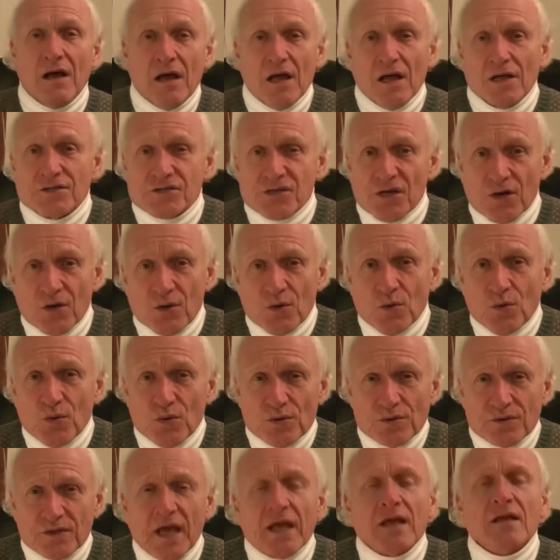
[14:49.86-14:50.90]
So
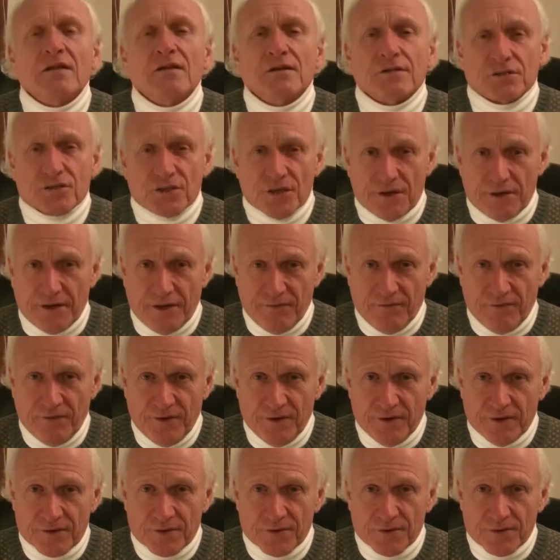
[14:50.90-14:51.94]
take a look at your
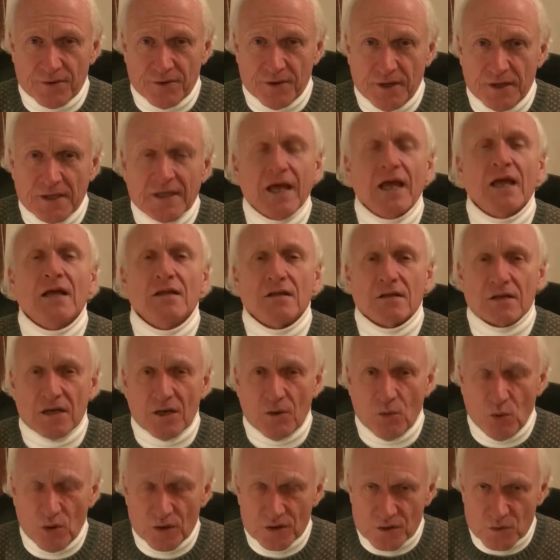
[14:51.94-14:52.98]
inventory. Take a look
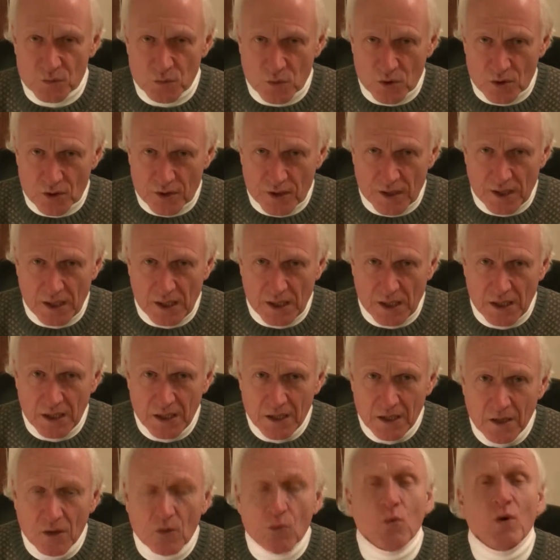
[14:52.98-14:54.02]
at what's working,
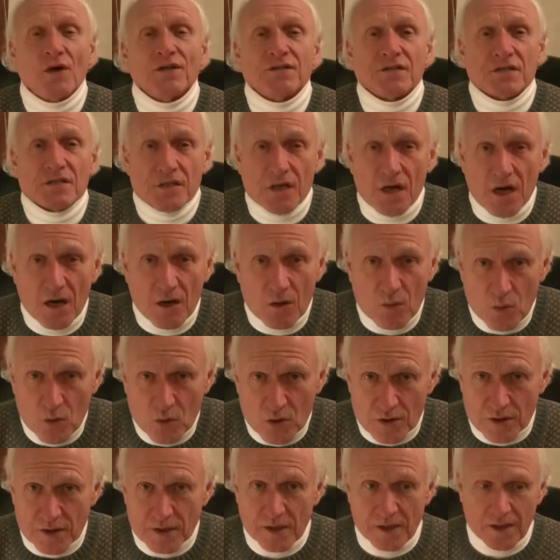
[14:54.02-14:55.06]
what's not
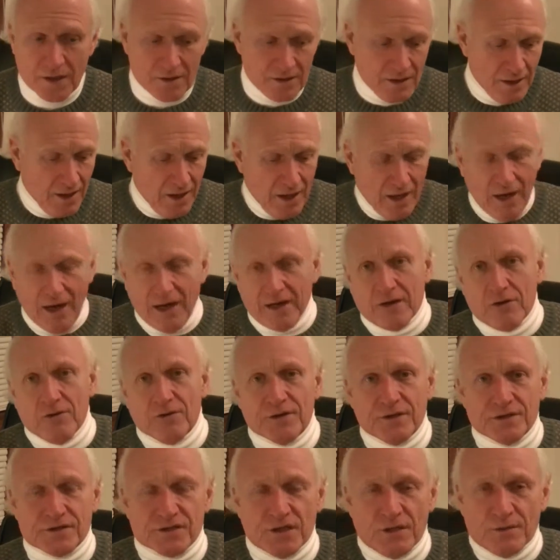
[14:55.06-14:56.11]
working. I go
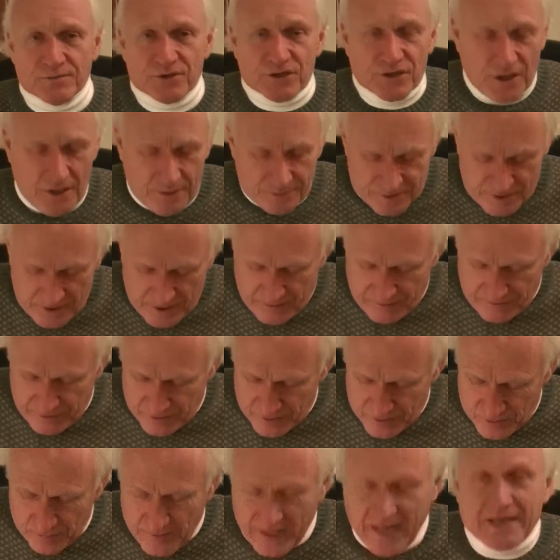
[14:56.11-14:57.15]
into some shops, they have a
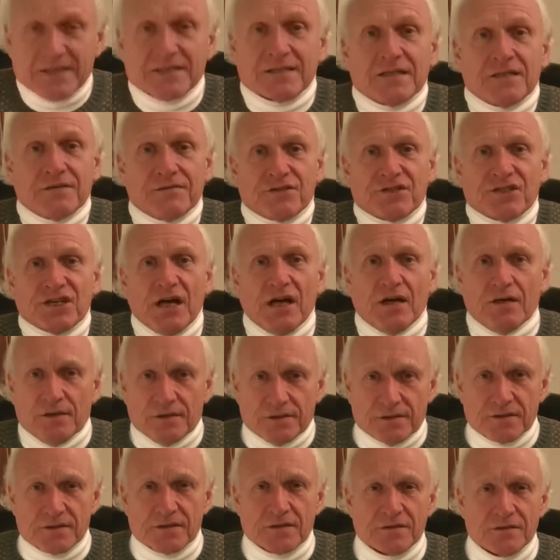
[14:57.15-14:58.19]
little basket of
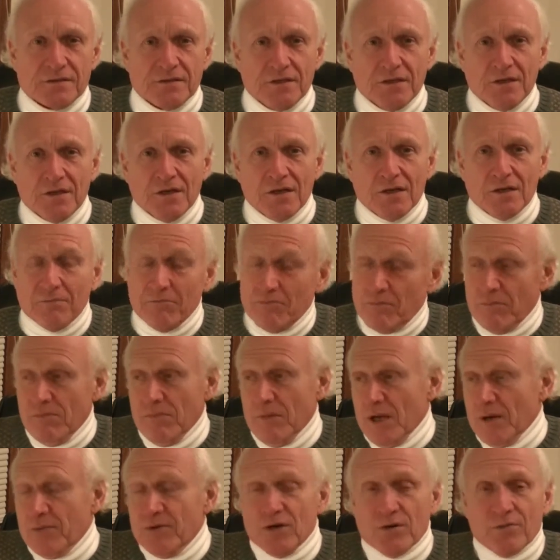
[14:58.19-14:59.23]
shells.
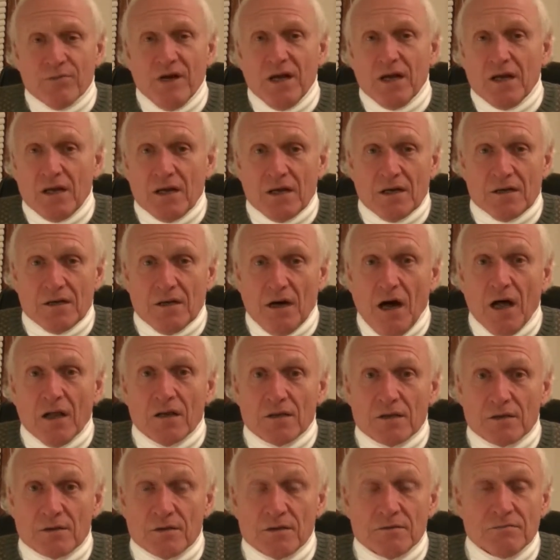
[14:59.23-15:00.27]
Maybe you're making
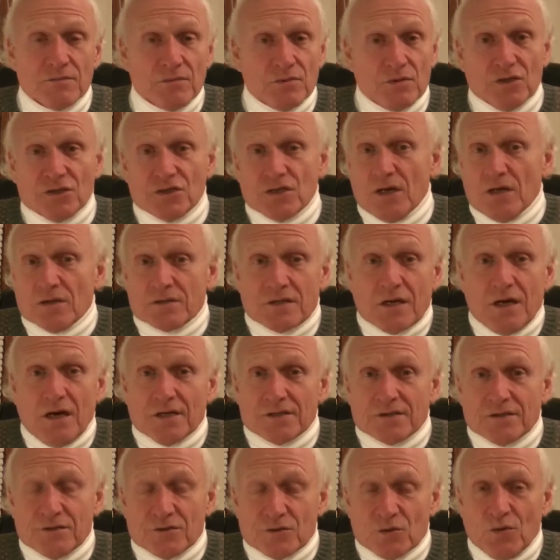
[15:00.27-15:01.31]
$1, the shells
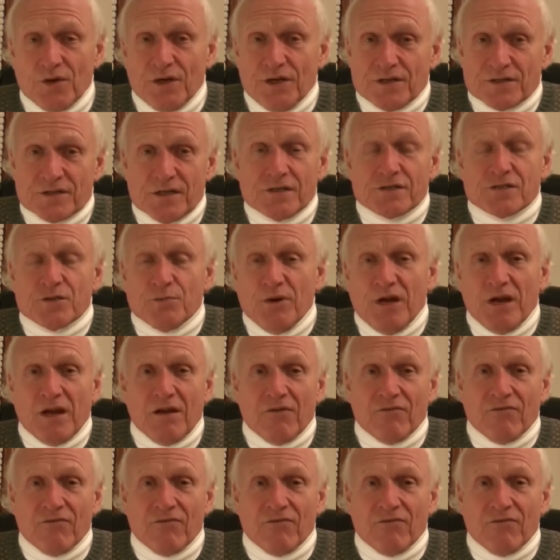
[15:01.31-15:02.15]
cost you 20 cents, you're making